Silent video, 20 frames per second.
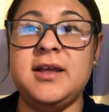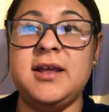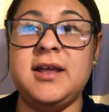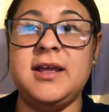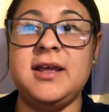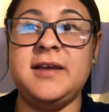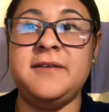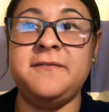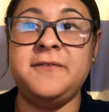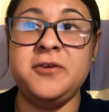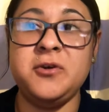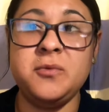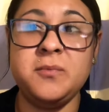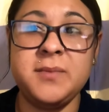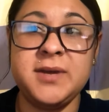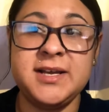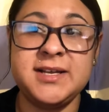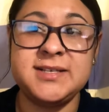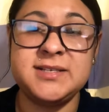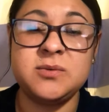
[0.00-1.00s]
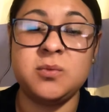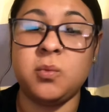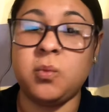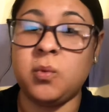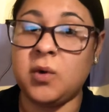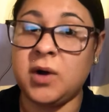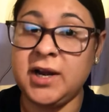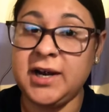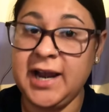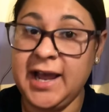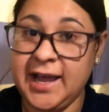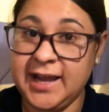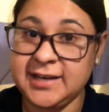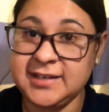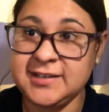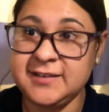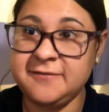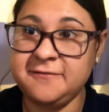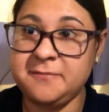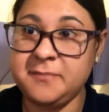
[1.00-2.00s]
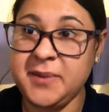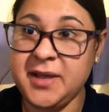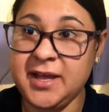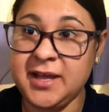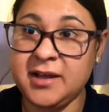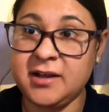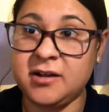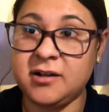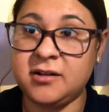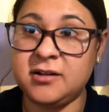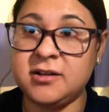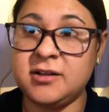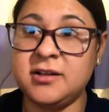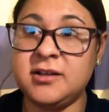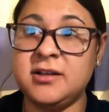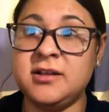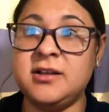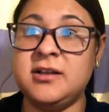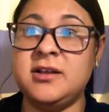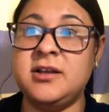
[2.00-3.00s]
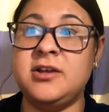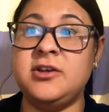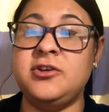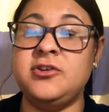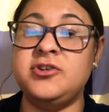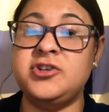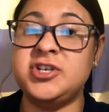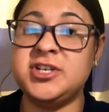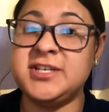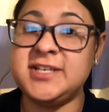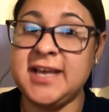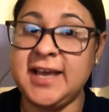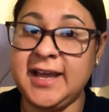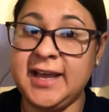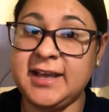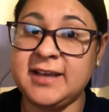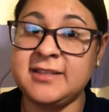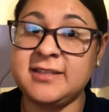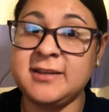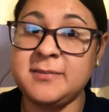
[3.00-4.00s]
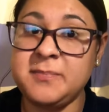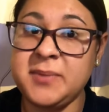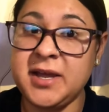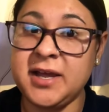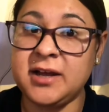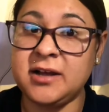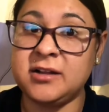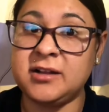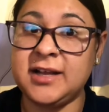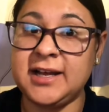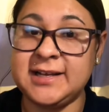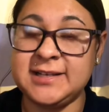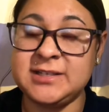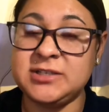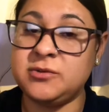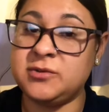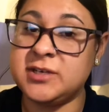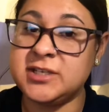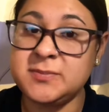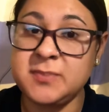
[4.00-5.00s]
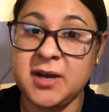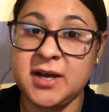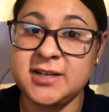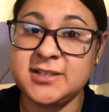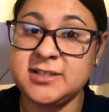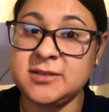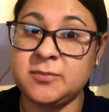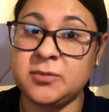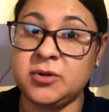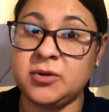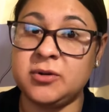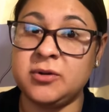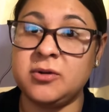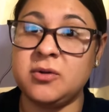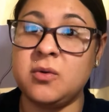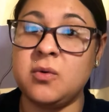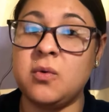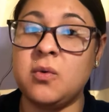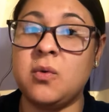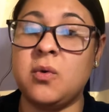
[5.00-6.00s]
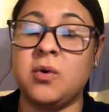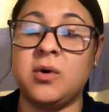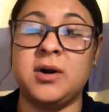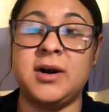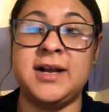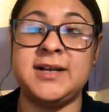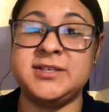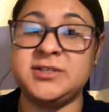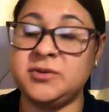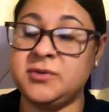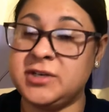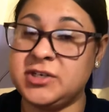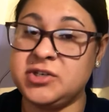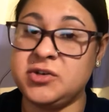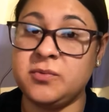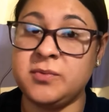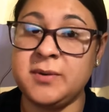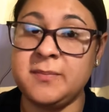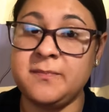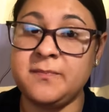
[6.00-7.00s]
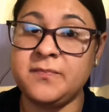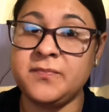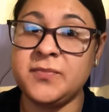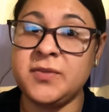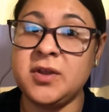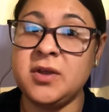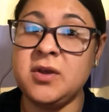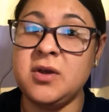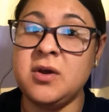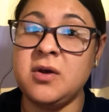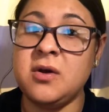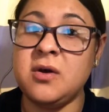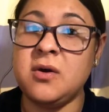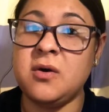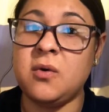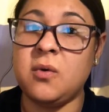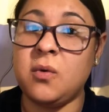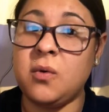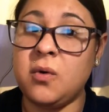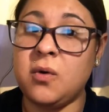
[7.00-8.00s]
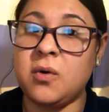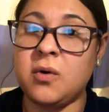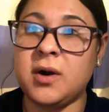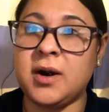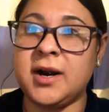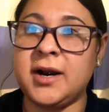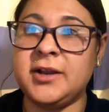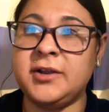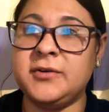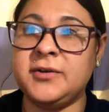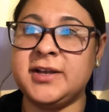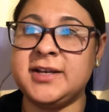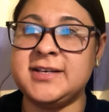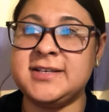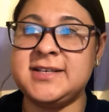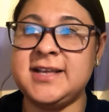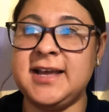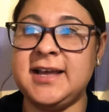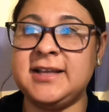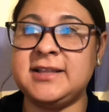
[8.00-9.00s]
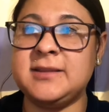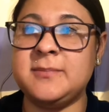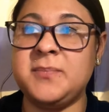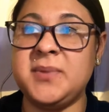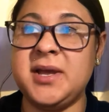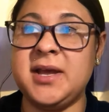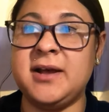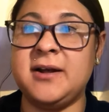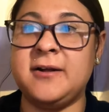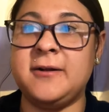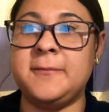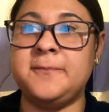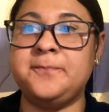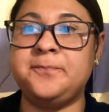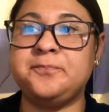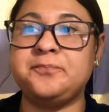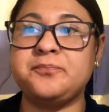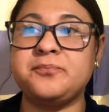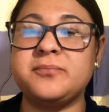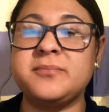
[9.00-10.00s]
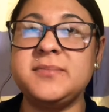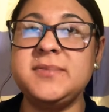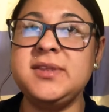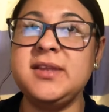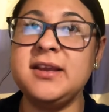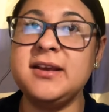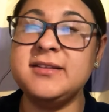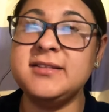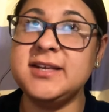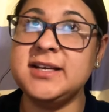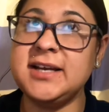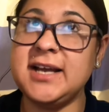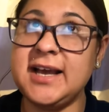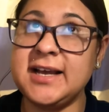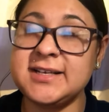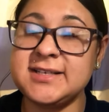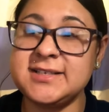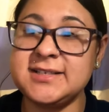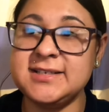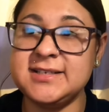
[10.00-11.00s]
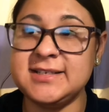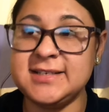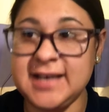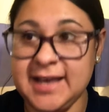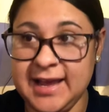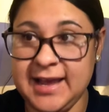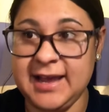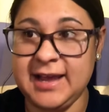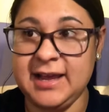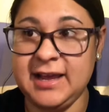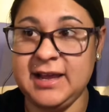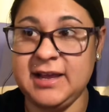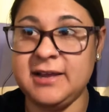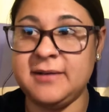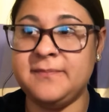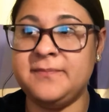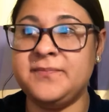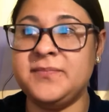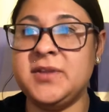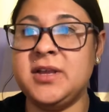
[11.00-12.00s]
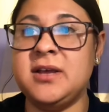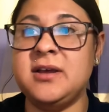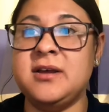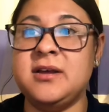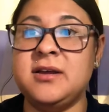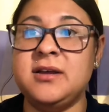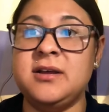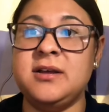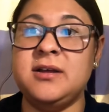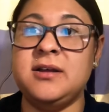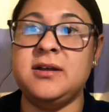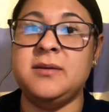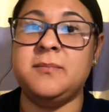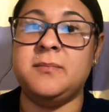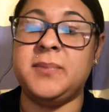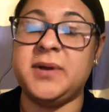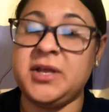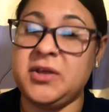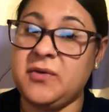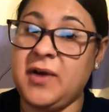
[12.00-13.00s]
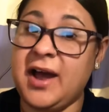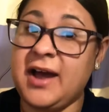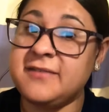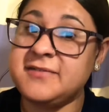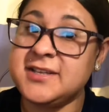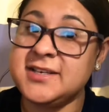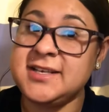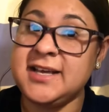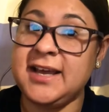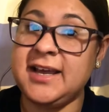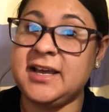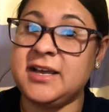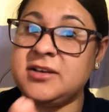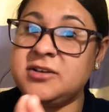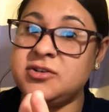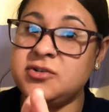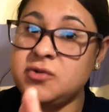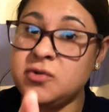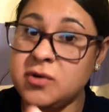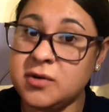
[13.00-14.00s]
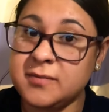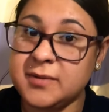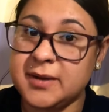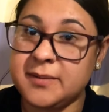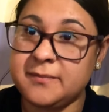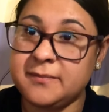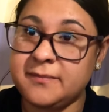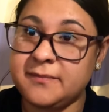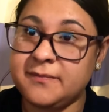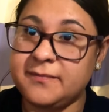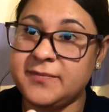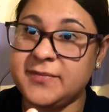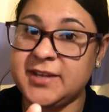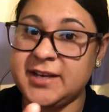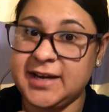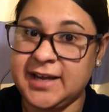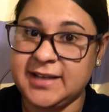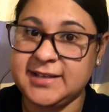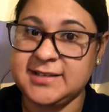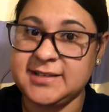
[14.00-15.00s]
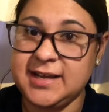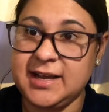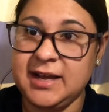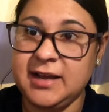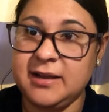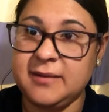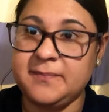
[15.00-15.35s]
if you miss one active pill, you should take the pill as soon as possible or as soon as or you can take the pill the next day, but you have to take 2 of them the next day.